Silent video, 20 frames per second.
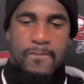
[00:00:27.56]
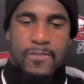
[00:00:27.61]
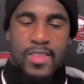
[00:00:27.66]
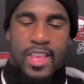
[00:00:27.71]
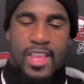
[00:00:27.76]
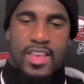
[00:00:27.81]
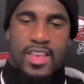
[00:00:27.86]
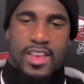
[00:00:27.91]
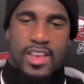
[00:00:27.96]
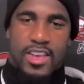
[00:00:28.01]

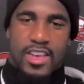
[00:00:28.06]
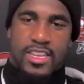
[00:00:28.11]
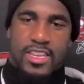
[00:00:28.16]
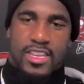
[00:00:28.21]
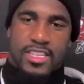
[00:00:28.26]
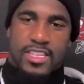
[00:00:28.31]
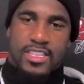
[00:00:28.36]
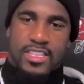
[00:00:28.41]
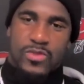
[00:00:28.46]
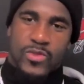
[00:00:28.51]
And
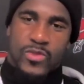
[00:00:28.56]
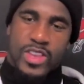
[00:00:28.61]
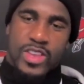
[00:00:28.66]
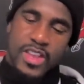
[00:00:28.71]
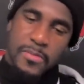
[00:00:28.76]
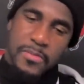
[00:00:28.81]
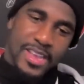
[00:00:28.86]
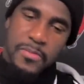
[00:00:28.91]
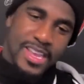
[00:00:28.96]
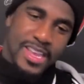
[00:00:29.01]
we
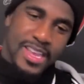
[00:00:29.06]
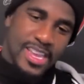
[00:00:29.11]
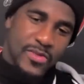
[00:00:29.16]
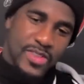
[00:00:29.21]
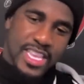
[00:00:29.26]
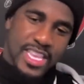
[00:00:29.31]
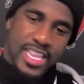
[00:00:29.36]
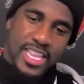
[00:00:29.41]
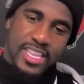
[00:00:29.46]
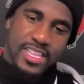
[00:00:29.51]
here, man. We
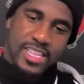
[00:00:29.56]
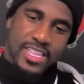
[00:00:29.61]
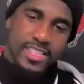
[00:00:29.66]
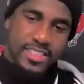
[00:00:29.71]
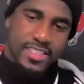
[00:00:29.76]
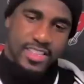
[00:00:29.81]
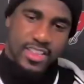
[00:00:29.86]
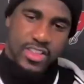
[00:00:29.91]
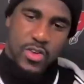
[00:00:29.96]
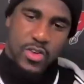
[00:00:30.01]
did it.
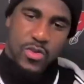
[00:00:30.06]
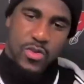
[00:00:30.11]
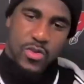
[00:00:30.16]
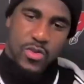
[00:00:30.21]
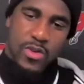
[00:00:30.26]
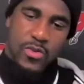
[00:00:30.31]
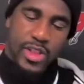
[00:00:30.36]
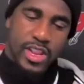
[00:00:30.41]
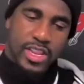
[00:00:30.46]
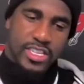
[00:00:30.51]

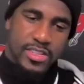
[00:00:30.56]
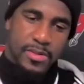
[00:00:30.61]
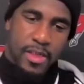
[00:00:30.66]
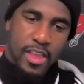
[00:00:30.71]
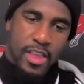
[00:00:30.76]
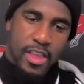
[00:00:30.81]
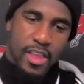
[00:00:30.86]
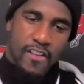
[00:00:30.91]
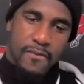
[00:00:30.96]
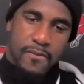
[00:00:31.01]
We clinched
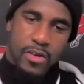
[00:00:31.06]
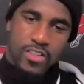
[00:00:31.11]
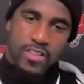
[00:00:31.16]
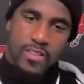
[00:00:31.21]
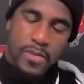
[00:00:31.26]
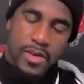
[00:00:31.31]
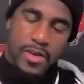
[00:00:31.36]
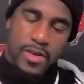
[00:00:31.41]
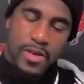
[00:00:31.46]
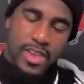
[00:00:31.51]
the playoff
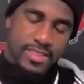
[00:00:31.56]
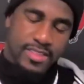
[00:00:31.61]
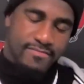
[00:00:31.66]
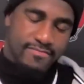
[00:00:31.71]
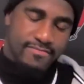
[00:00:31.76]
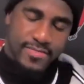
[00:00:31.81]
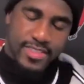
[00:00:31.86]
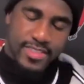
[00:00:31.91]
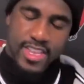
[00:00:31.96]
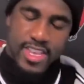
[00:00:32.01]
berth,
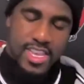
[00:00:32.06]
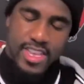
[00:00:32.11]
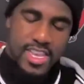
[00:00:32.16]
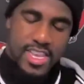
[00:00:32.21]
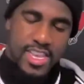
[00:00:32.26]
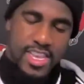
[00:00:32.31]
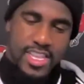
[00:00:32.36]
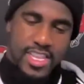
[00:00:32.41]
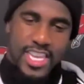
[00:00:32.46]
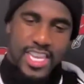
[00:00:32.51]
but
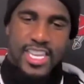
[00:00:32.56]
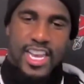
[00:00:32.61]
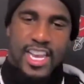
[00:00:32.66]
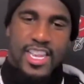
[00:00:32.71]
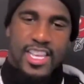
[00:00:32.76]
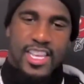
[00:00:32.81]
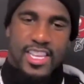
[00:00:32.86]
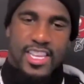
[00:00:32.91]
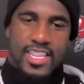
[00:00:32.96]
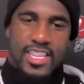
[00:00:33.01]
that's
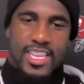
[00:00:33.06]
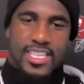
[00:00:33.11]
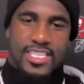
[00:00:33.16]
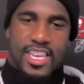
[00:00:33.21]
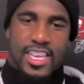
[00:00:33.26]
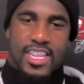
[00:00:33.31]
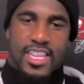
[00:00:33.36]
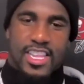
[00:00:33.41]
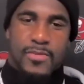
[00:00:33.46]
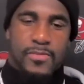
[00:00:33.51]
not it. That's
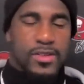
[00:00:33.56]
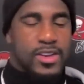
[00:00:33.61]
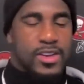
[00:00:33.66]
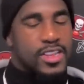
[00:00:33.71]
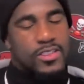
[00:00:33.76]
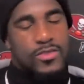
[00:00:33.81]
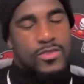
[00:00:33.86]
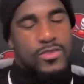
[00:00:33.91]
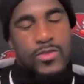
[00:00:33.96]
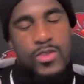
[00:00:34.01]
not it.
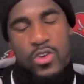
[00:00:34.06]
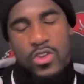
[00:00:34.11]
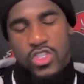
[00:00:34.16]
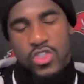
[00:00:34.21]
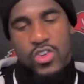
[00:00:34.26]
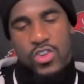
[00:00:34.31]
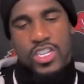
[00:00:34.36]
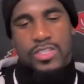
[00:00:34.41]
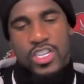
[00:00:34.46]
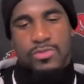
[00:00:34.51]
But we're going to
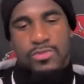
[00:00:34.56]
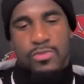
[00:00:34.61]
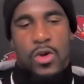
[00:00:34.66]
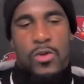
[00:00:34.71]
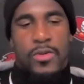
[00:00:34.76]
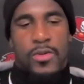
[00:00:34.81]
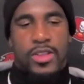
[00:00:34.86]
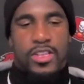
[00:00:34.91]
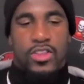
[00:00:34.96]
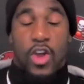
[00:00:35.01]
enjoy this
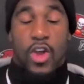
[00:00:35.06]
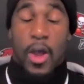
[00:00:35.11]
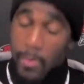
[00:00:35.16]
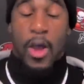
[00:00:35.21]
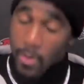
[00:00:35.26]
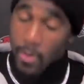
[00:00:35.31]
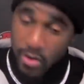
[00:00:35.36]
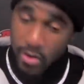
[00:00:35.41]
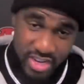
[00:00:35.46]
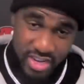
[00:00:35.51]
moment. I'm
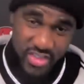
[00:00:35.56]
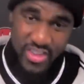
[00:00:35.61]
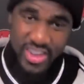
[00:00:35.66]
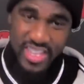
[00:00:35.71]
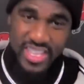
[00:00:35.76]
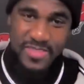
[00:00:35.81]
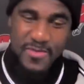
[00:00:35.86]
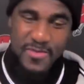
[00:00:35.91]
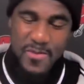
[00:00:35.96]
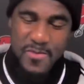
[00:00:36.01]
going to enjoy
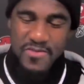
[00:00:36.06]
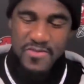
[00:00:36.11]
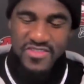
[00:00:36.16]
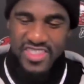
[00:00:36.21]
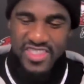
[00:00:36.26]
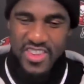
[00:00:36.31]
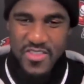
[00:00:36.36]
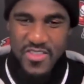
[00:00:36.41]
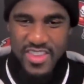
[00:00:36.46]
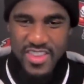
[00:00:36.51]
this moment for
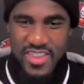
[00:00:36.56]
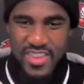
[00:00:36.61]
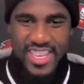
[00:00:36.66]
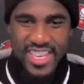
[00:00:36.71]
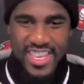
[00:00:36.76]
sure.